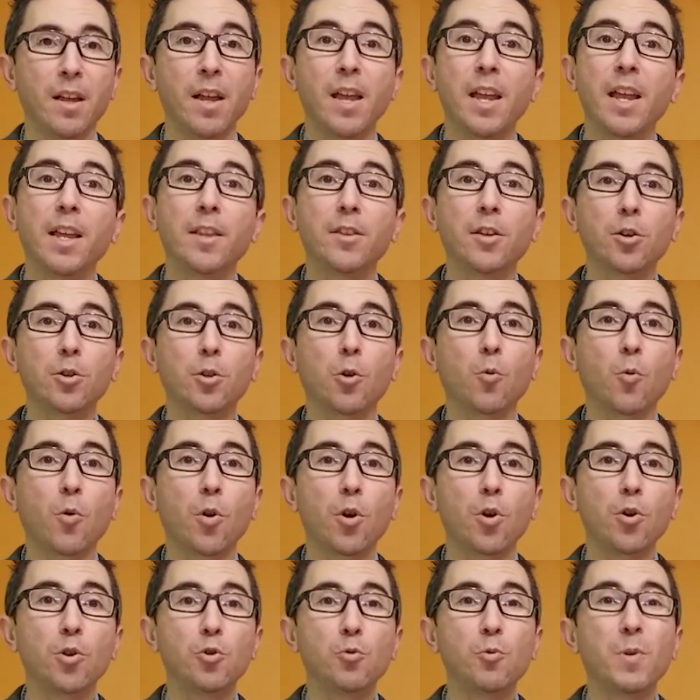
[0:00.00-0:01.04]
In other
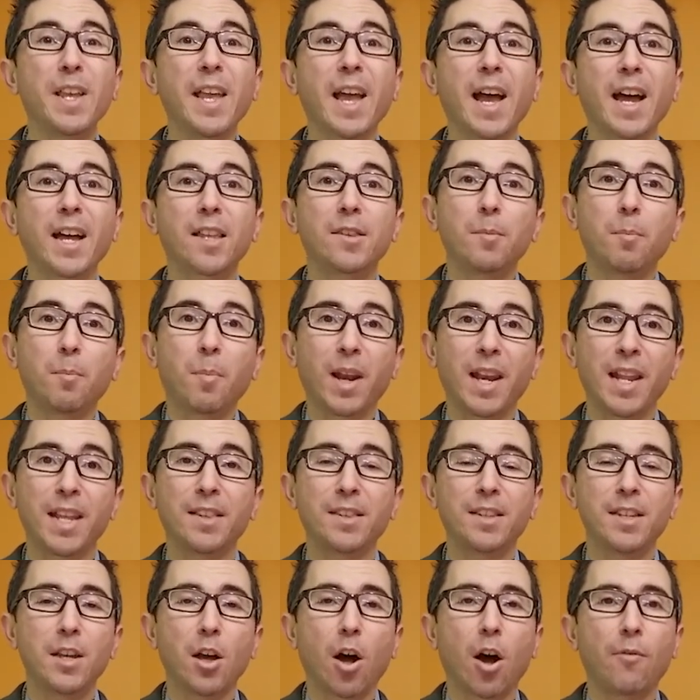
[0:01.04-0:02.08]
words, we had
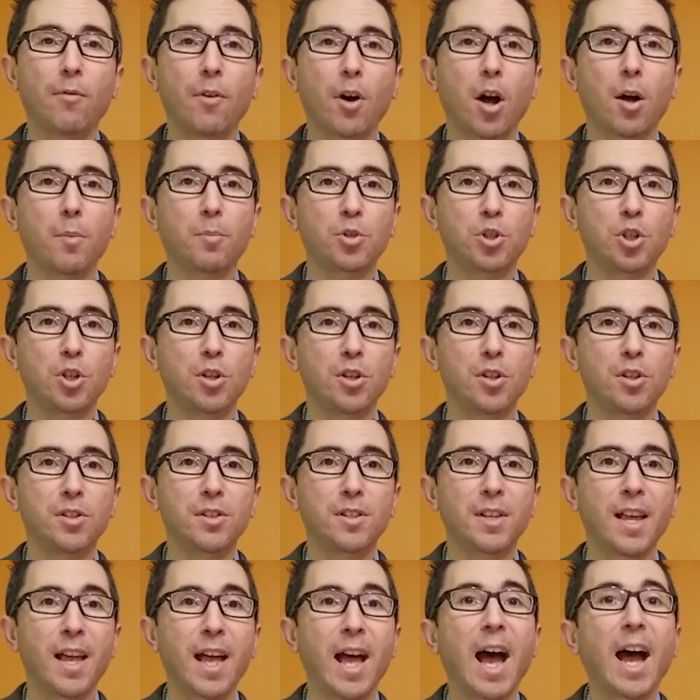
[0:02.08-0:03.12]
plenty of options